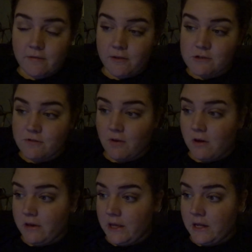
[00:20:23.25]
First of
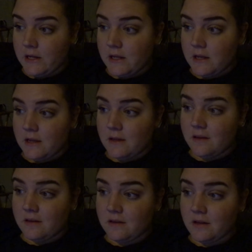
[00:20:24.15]
all, it
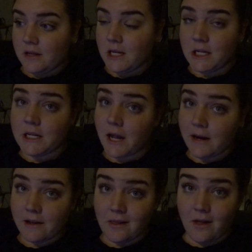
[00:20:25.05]
is
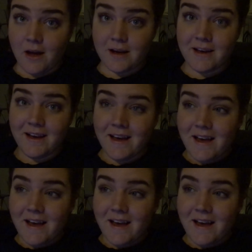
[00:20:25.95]
9 o'clock.